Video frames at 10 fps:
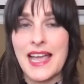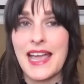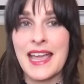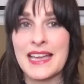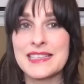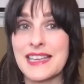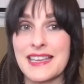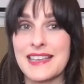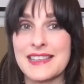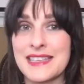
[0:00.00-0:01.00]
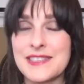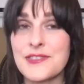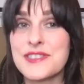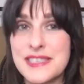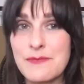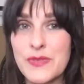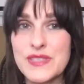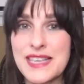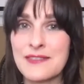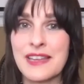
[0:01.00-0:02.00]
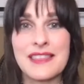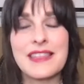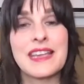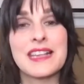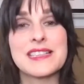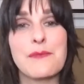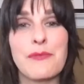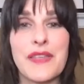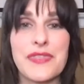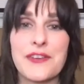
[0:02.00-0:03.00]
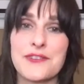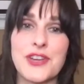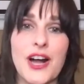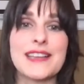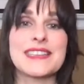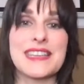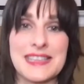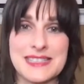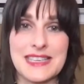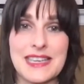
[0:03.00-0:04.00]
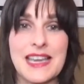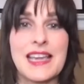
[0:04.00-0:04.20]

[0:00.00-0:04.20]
And these are simple sounding things, but they're not easy.